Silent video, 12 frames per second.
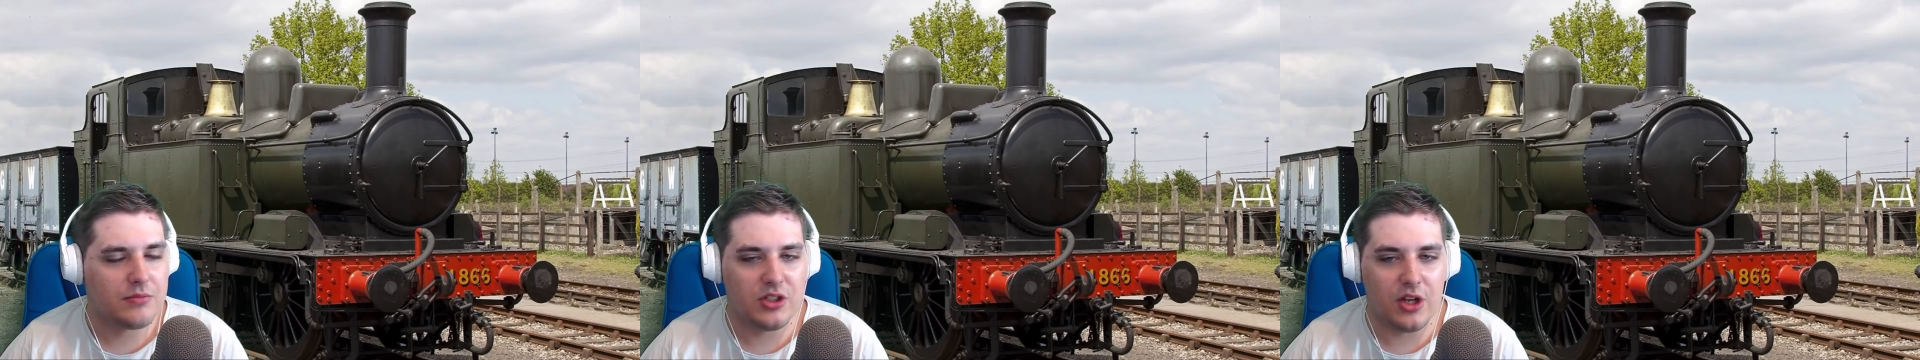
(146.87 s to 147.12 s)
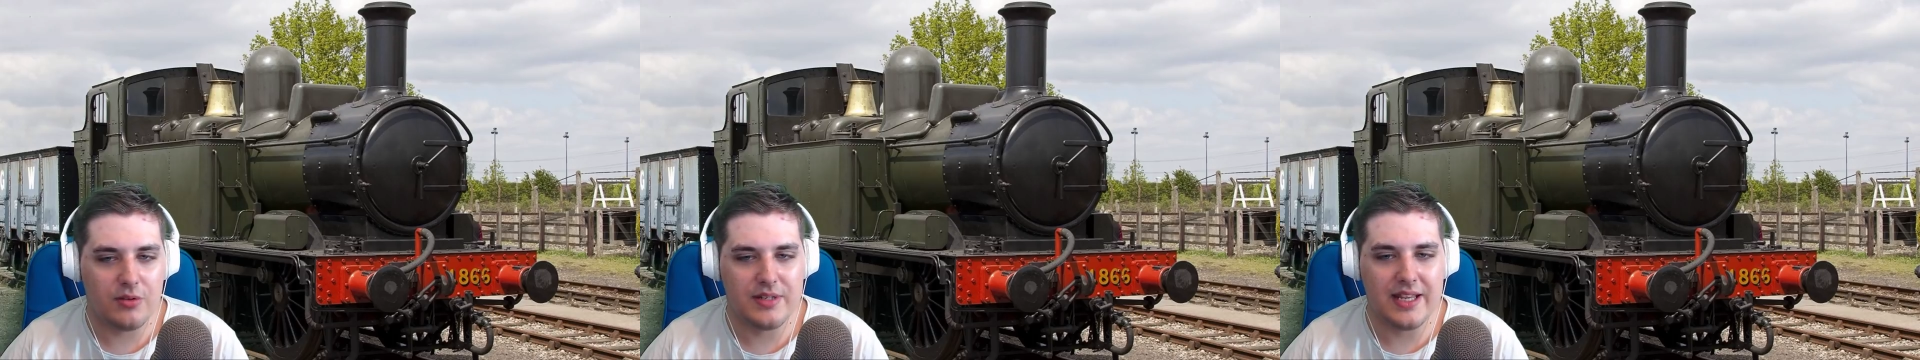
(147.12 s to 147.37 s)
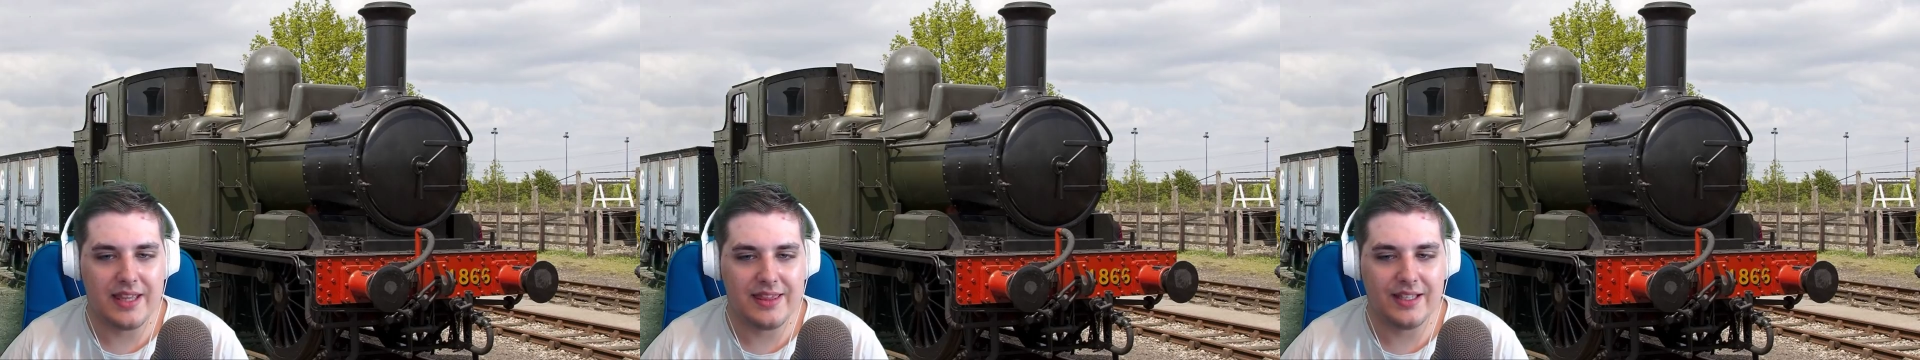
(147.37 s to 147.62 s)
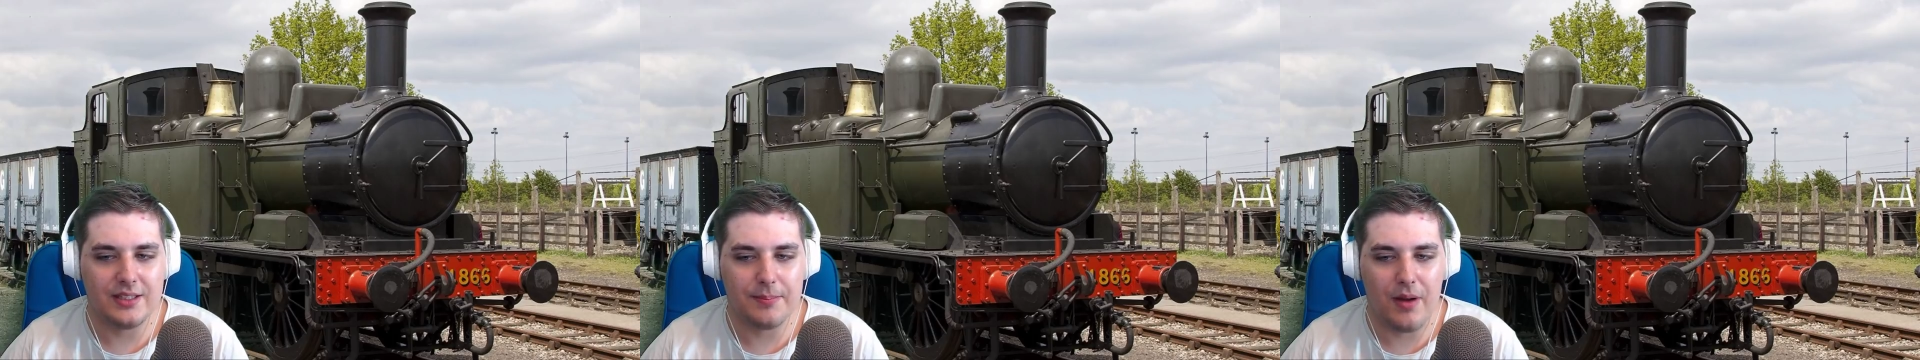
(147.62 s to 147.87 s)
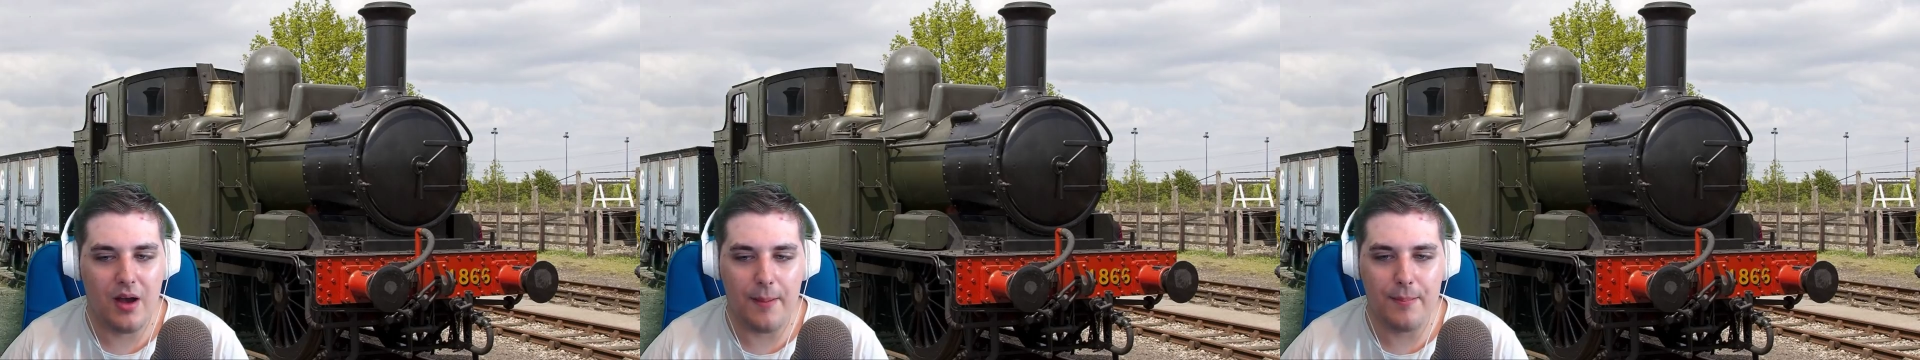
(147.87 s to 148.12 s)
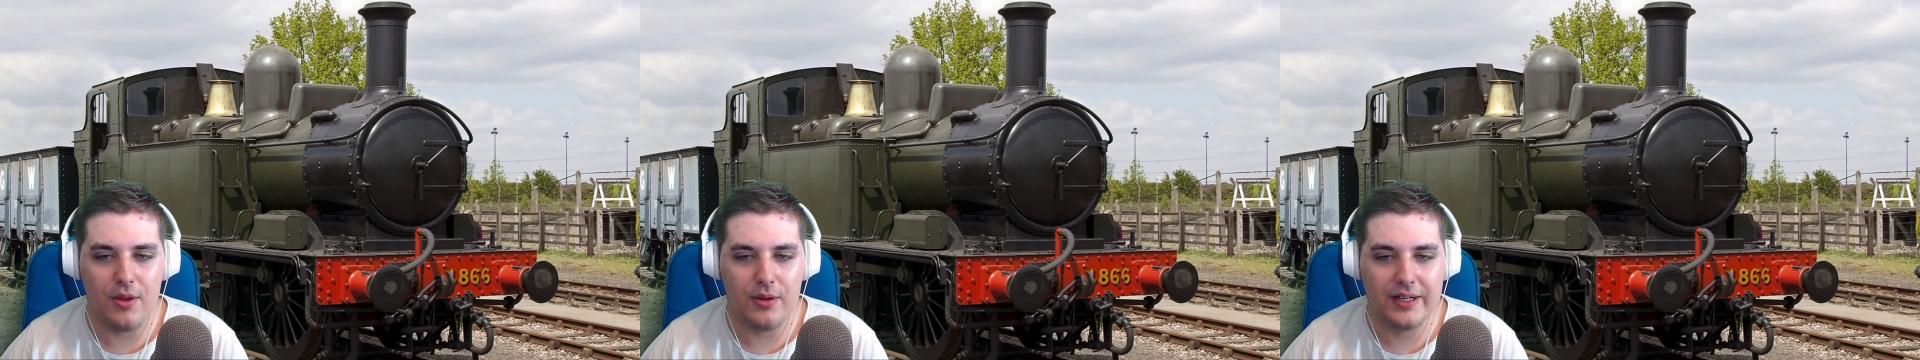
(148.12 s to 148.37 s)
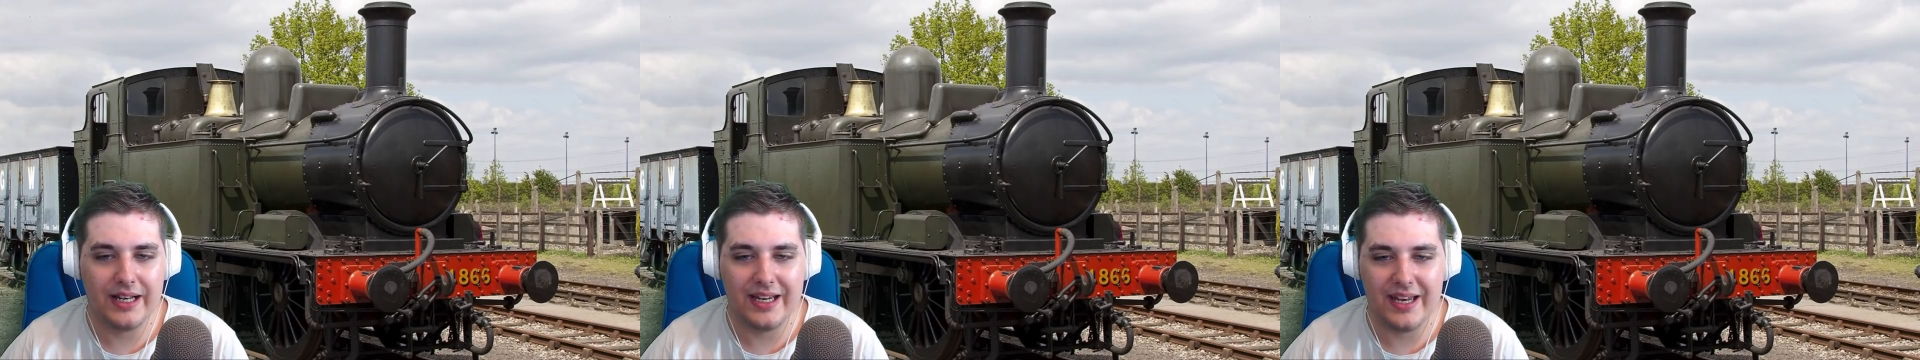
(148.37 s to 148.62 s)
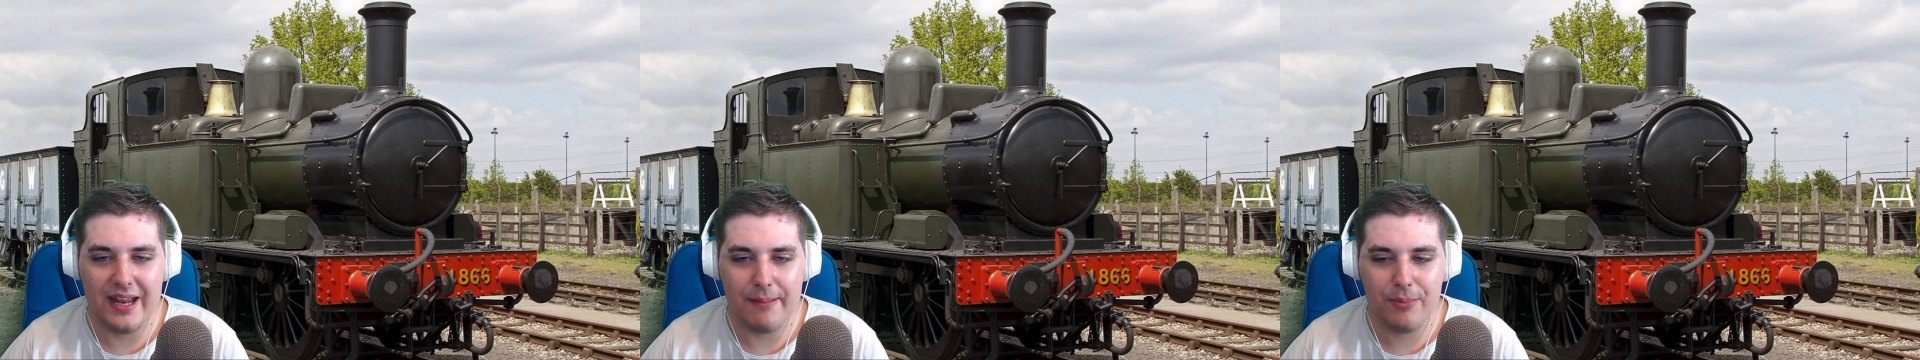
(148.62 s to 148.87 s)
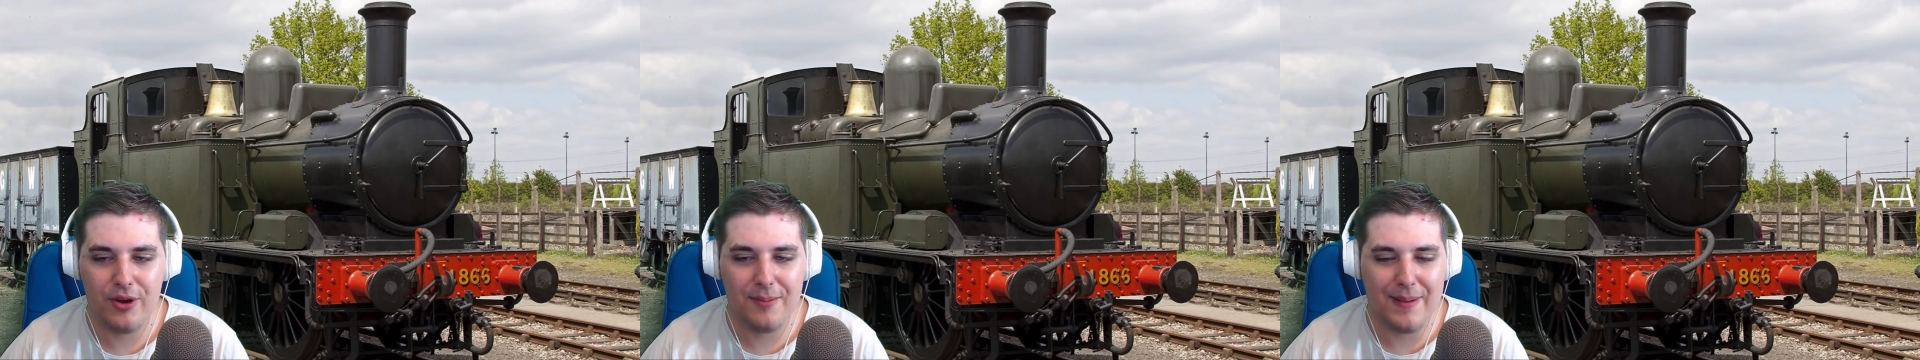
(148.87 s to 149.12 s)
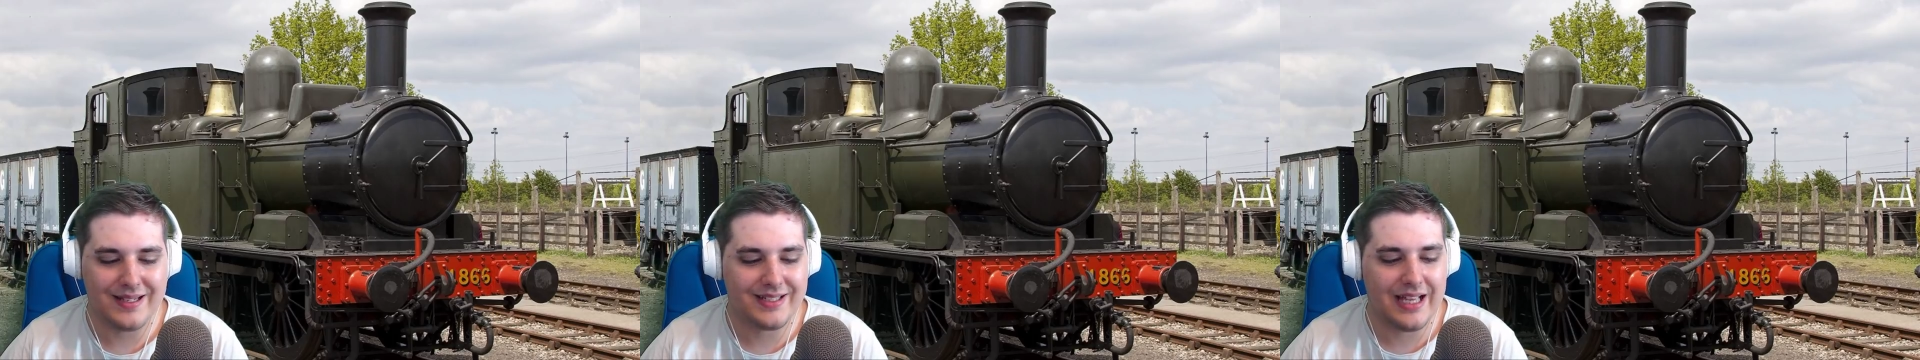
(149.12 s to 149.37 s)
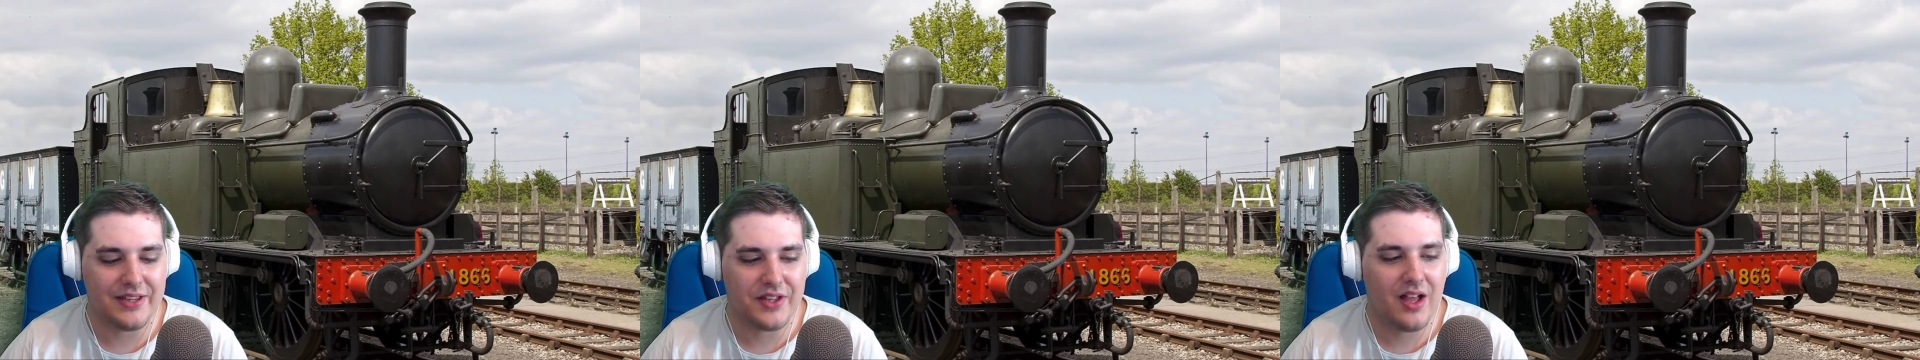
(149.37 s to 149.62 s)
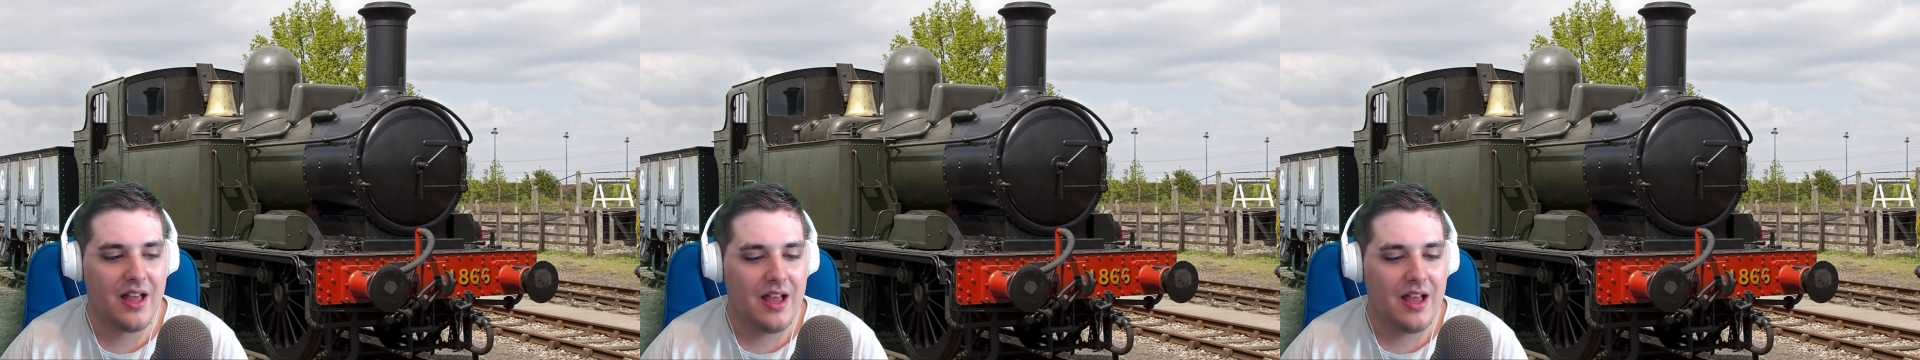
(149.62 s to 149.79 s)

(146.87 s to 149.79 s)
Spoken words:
you know, taking things apart and cleaning them, putting it back together.